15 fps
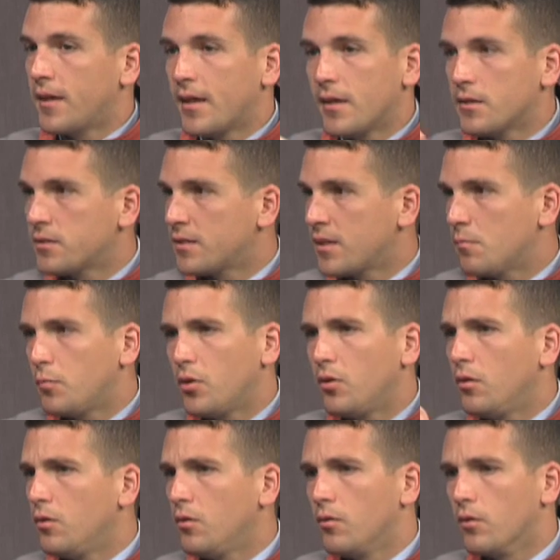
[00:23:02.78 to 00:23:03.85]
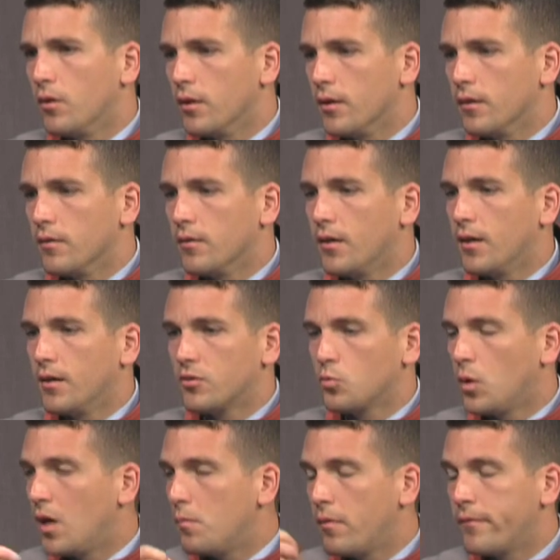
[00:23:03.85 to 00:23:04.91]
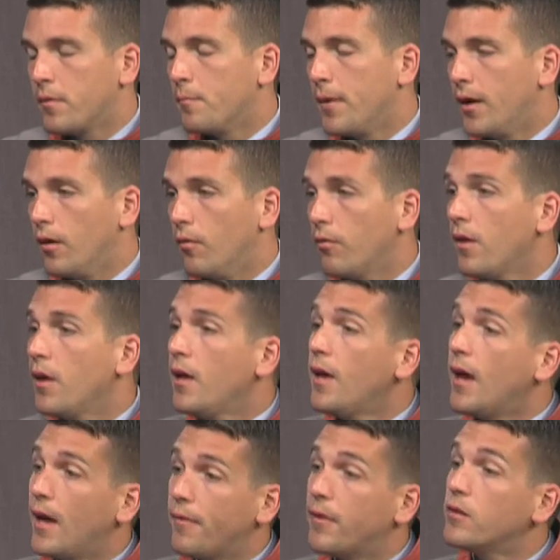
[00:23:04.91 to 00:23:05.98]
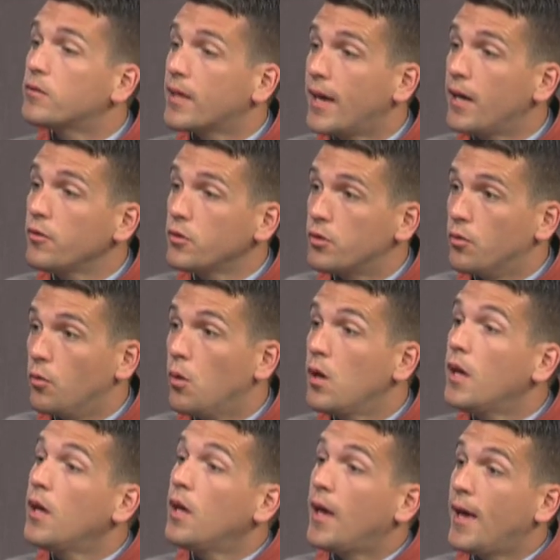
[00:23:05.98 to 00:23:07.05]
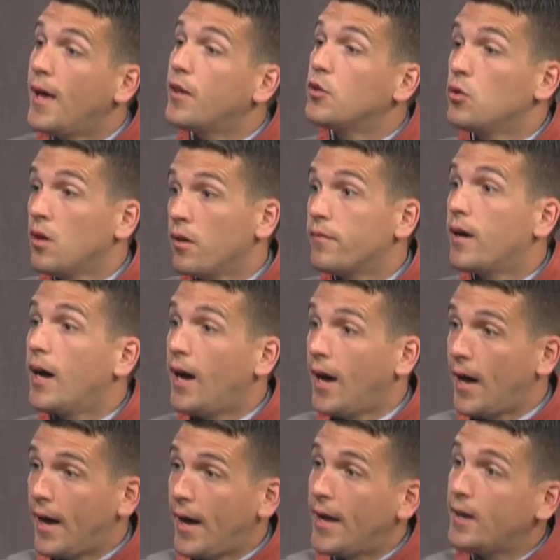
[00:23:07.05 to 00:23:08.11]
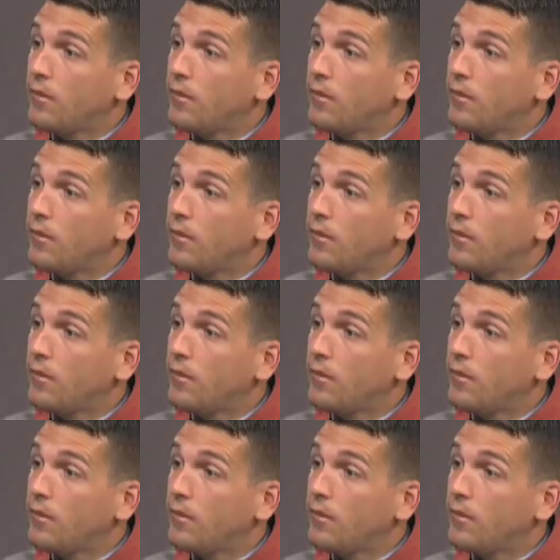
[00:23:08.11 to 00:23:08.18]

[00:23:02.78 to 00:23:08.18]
hair sample or a swab of your mouth, and they'll tell you, hey, you have a high